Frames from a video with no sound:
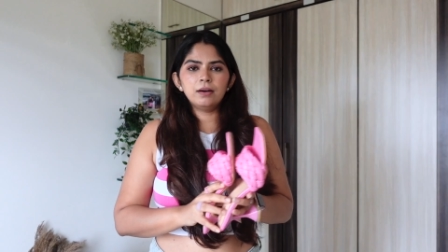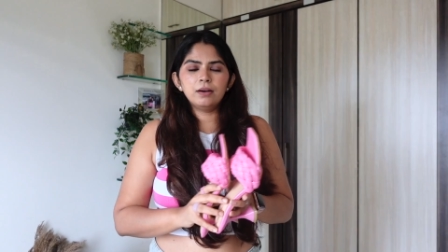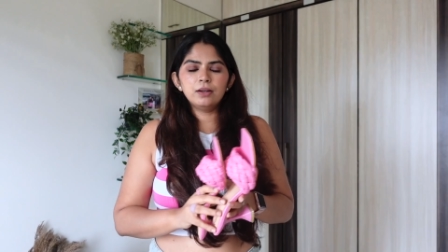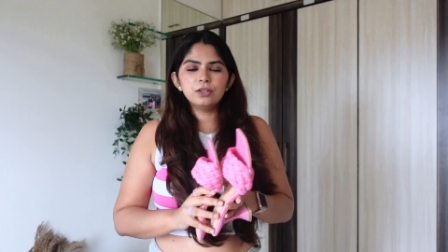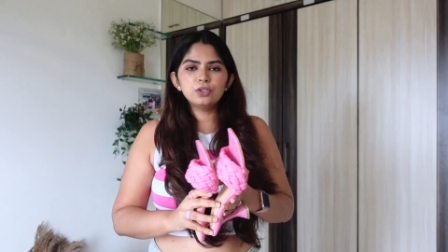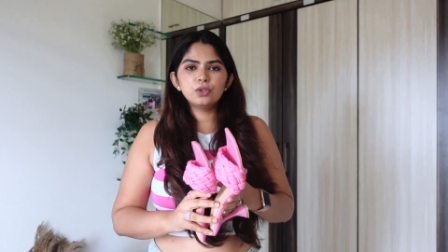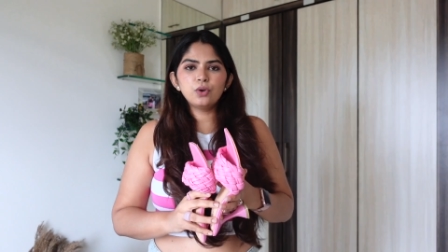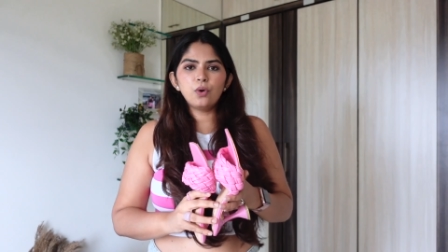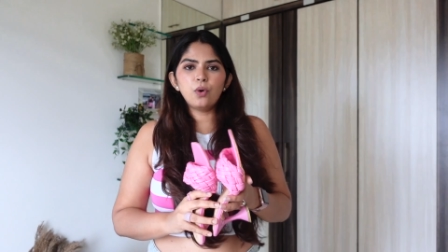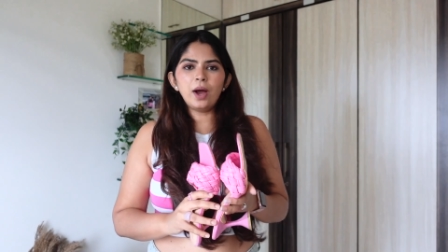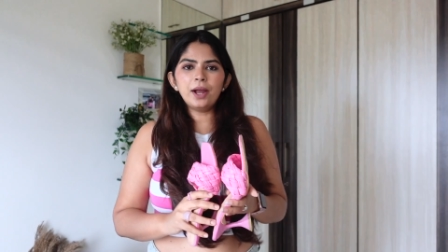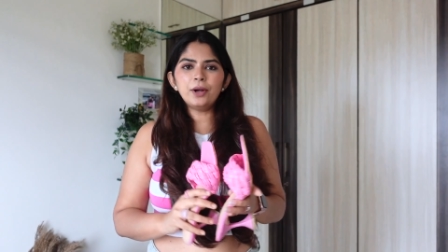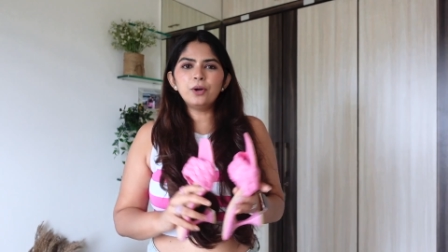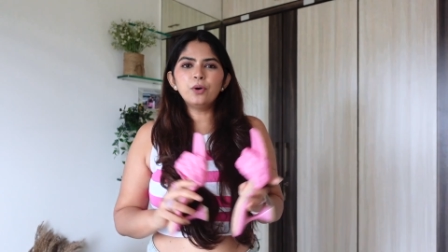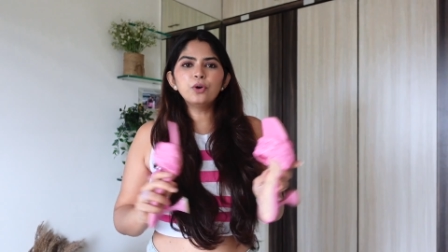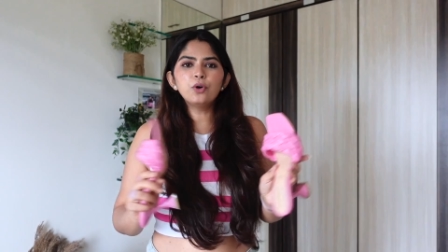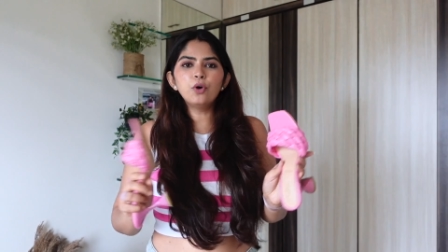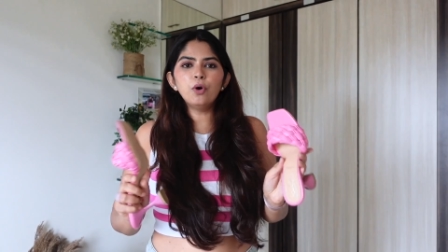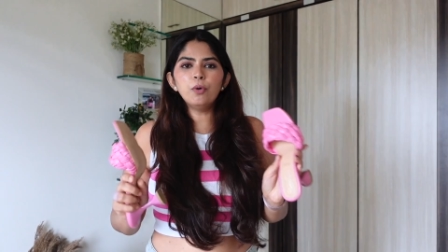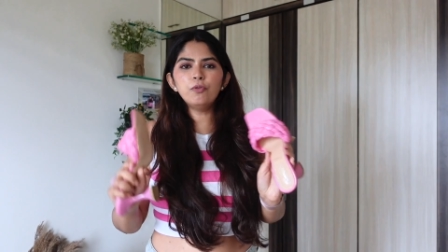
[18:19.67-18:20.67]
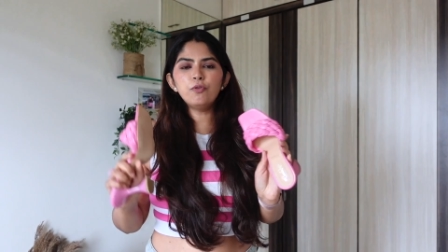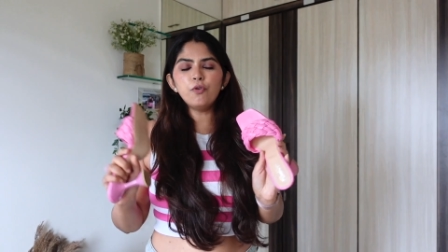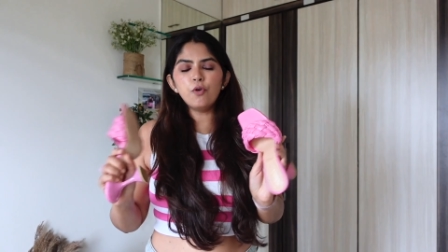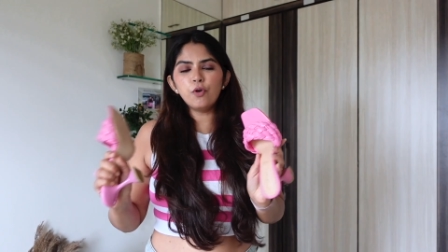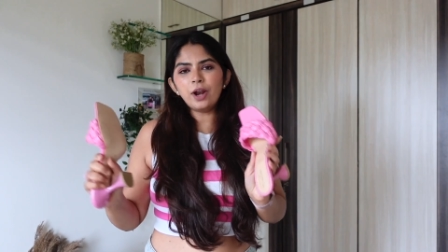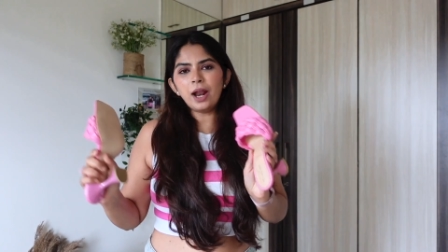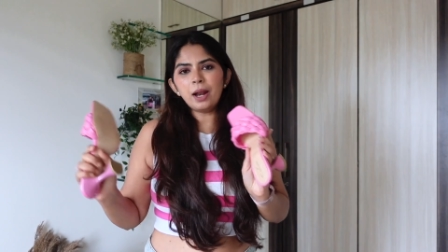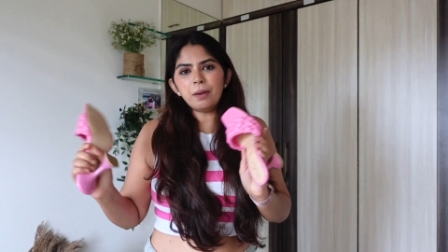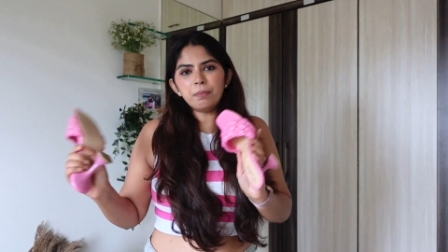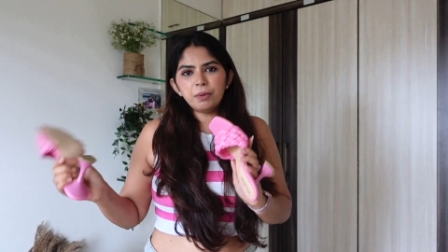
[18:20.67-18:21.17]
so I don't go
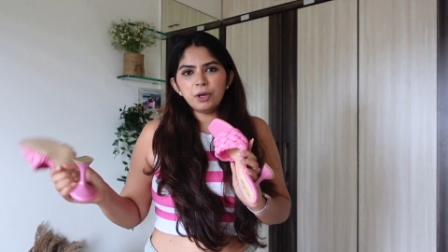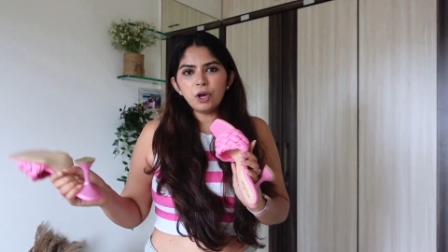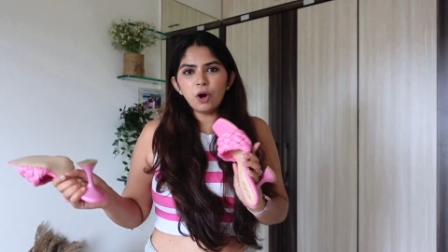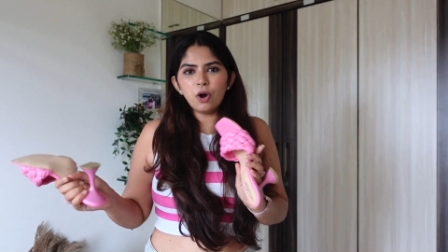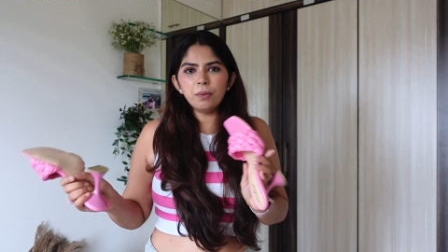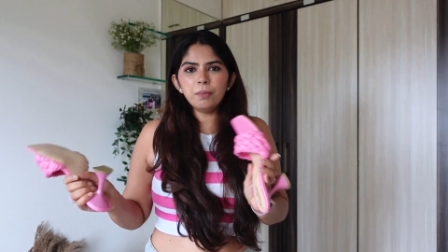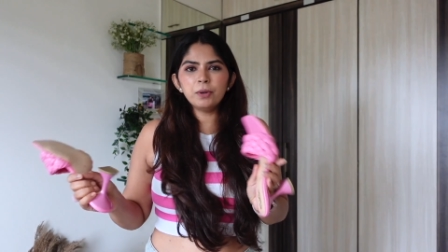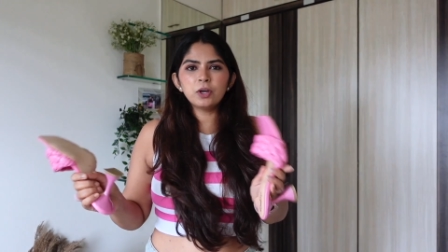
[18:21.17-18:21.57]
4 and beyond,